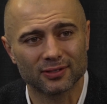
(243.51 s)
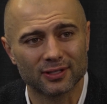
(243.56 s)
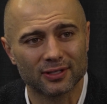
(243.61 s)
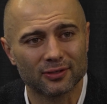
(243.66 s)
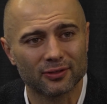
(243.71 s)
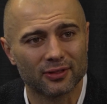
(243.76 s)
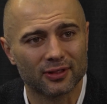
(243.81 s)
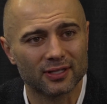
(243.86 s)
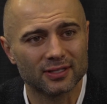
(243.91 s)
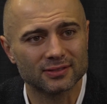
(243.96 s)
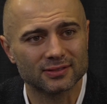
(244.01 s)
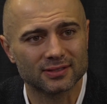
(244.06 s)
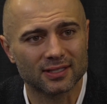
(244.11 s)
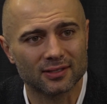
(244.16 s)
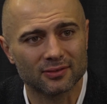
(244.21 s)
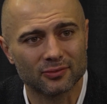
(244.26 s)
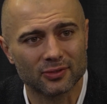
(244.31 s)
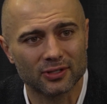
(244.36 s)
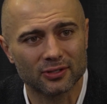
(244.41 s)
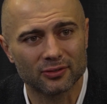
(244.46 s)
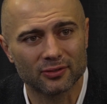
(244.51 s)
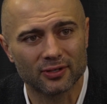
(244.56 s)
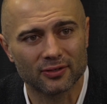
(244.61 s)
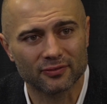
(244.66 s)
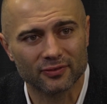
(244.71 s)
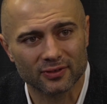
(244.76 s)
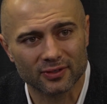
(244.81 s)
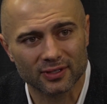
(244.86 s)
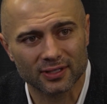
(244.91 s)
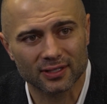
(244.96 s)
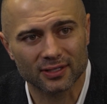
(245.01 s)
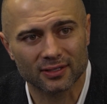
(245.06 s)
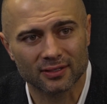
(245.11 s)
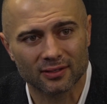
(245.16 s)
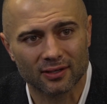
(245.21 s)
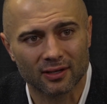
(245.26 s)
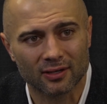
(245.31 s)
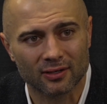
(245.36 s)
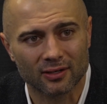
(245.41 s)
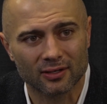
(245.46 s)
little things that we do differently and
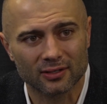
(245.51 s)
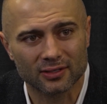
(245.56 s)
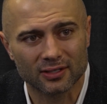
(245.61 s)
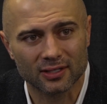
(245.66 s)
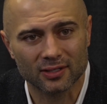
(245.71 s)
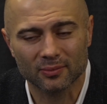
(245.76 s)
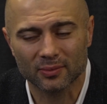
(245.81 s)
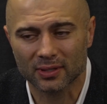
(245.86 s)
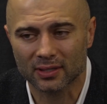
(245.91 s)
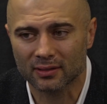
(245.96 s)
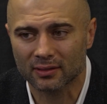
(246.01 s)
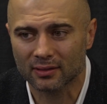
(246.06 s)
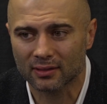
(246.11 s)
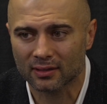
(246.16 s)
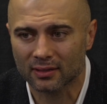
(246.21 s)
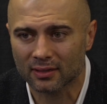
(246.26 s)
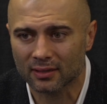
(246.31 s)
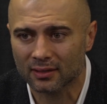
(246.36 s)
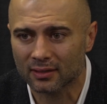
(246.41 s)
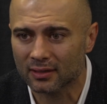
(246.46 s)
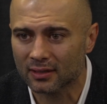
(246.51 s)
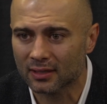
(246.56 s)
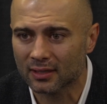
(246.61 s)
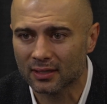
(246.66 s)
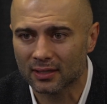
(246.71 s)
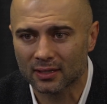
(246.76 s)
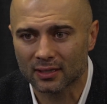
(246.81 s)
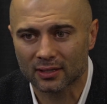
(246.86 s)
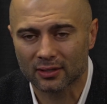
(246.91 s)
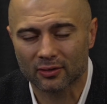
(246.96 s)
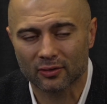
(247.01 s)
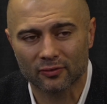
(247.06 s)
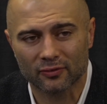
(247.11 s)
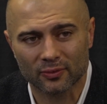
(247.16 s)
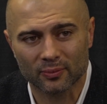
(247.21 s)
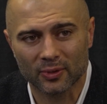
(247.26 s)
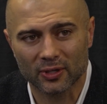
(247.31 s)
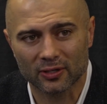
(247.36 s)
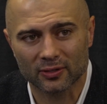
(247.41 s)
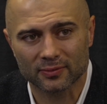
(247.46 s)
on our team and uh, go
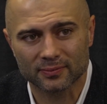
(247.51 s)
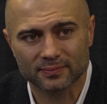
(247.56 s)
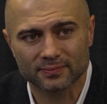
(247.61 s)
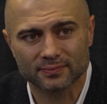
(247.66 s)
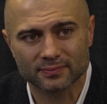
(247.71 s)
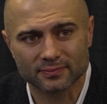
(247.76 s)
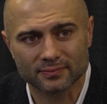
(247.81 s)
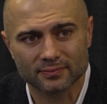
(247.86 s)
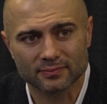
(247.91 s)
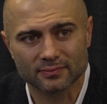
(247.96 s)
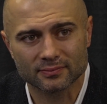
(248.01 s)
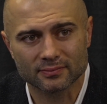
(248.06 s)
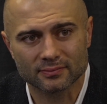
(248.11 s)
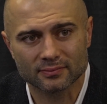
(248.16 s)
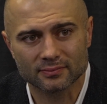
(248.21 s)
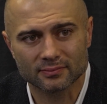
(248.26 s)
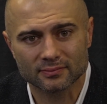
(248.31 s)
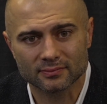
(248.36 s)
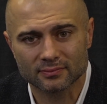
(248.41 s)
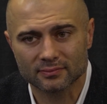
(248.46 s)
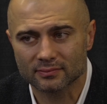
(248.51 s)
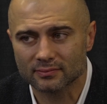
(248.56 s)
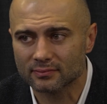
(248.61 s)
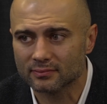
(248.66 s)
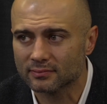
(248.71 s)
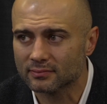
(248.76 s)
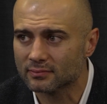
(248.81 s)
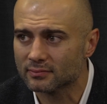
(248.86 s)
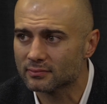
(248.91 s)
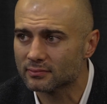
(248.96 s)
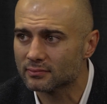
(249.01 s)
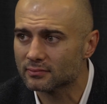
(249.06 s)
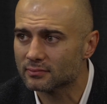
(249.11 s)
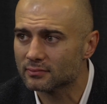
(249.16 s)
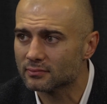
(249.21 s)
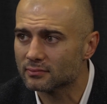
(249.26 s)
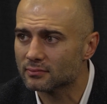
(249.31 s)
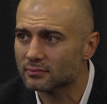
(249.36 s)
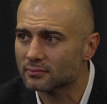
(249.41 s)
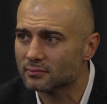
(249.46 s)
from there. I know
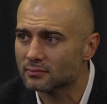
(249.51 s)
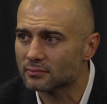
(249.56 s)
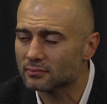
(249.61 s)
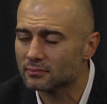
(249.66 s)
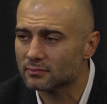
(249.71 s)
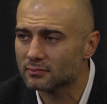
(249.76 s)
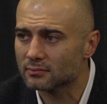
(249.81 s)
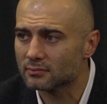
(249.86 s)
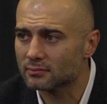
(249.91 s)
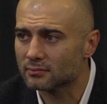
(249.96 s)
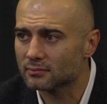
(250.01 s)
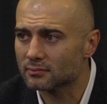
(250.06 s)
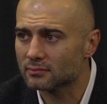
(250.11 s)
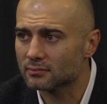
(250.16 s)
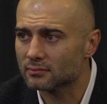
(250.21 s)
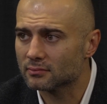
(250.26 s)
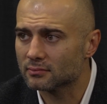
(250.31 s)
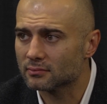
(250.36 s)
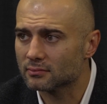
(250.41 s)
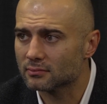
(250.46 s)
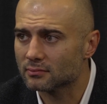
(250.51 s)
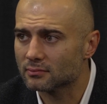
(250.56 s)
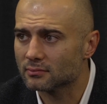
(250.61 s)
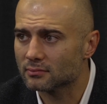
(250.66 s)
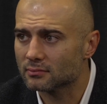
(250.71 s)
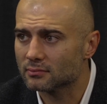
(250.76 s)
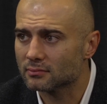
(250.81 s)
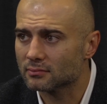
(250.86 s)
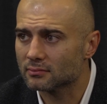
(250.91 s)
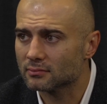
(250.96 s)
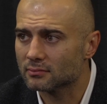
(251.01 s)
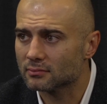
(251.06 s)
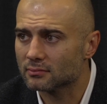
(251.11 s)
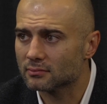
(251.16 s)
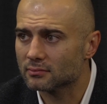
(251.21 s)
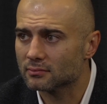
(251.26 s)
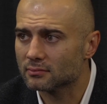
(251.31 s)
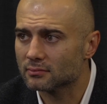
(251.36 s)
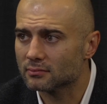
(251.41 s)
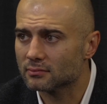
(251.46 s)
you've been drafted in a bunch of different
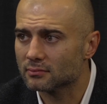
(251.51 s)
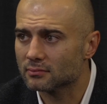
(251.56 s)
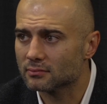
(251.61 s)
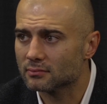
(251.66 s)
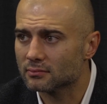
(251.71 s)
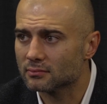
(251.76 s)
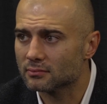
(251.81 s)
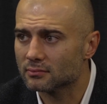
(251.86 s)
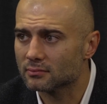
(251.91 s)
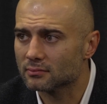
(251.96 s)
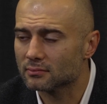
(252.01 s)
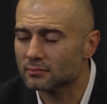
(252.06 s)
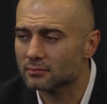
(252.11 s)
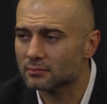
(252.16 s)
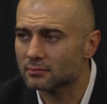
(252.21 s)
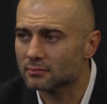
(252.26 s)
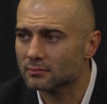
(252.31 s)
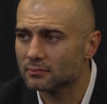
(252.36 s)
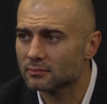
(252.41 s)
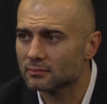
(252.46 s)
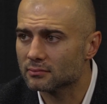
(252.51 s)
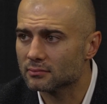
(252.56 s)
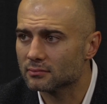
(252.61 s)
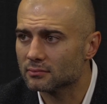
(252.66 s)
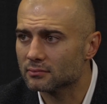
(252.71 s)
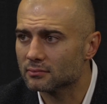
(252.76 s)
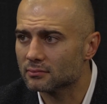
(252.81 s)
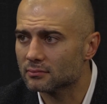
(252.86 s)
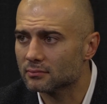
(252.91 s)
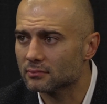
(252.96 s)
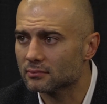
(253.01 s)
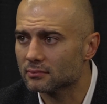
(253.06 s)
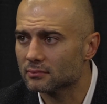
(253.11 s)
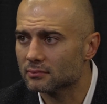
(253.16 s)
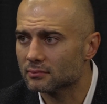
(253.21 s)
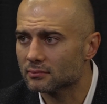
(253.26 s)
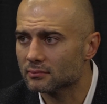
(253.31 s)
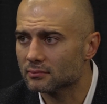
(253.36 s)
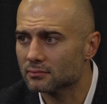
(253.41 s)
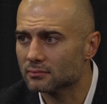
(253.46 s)
places, but kind of
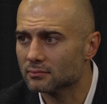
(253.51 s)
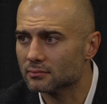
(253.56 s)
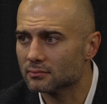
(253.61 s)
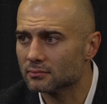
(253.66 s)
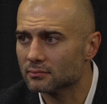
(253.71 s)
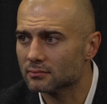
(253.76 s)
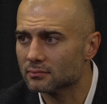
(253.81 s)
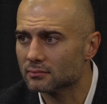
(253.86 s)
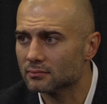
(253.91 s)
how long